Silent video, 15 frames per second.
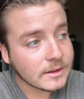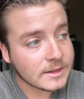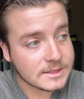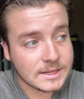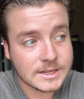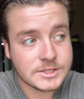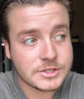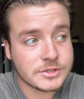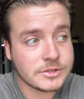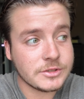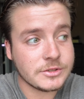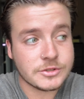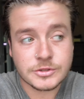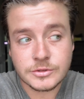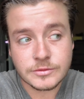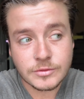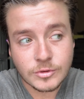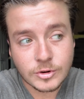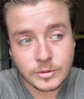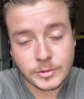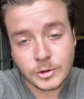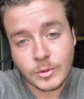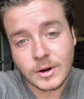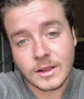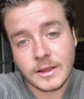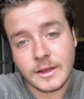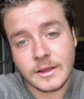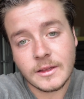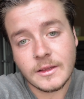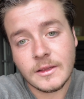because that's your true form. You are
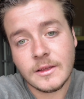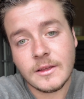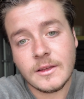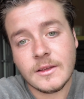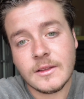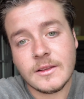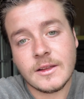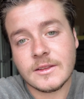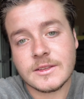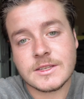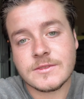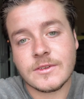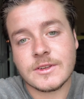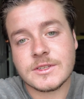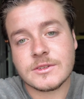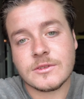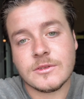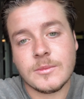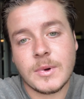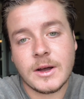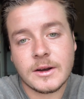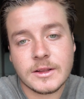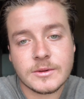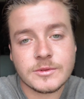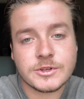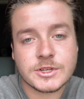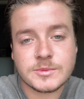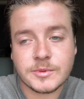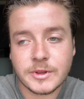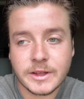light. Not this physical body. We're
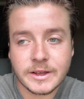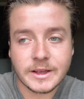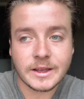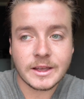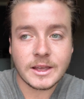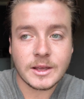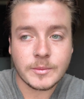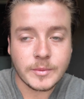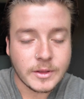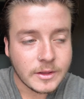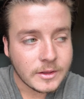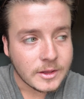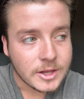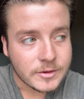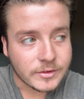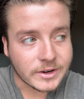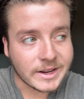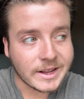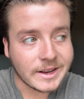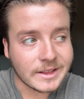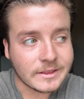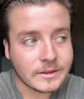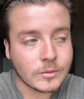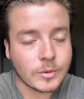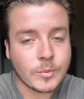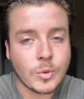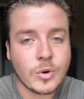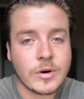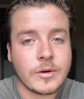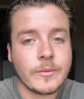just playing a game, forgetting that we're
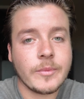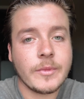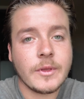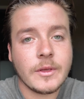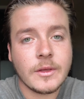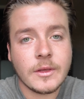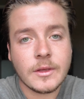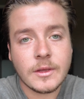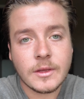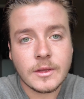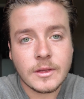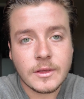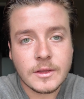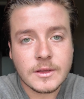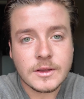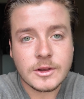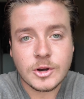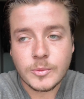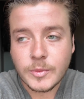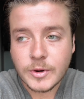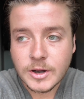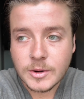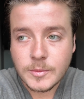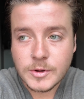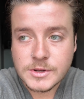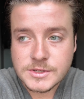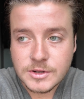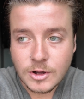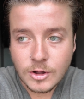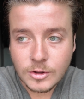more. Your Merkaba
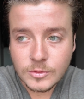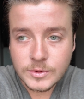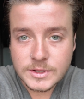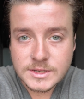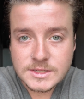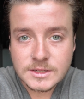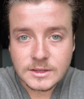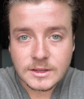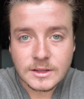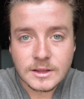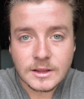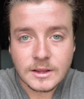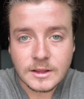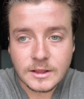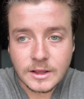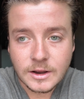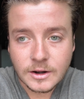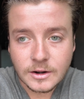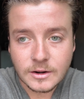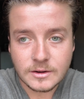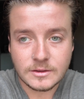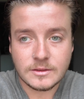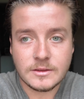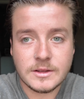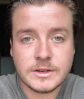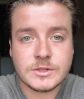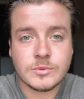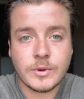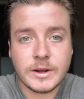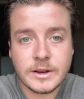is always there.
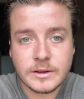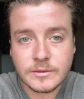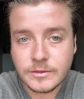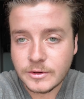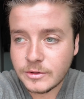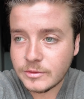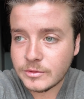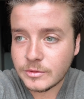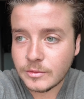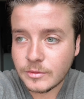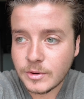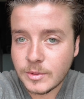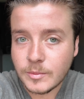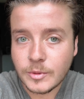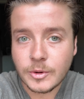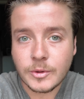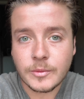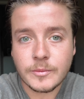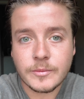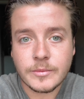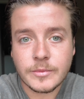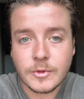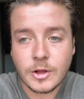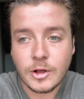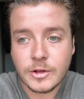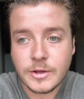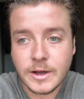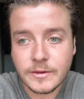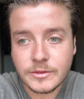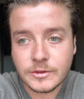It's waiting for you to remember. All
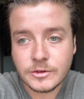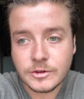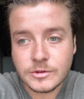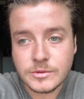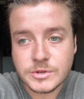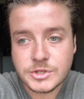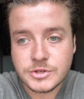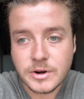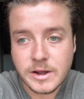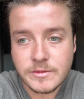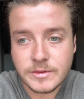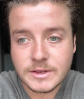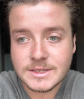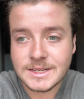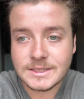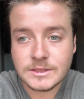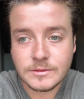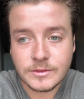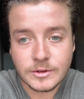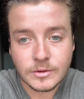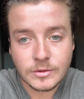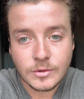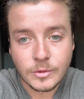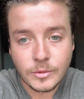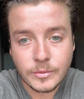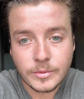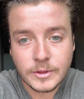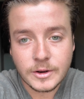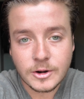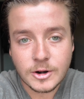you have to do is drive it. Take the vehicle.
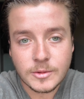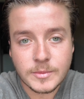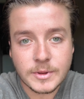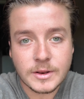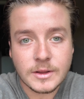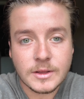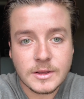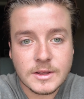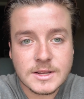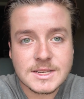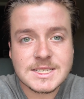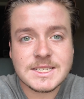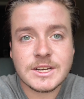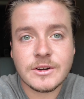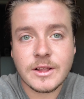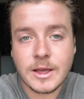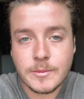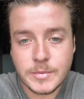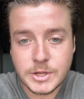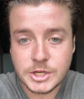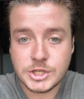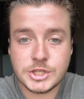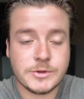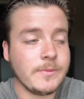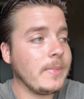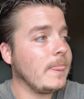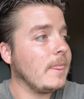You know what I mean? Steer that bitch.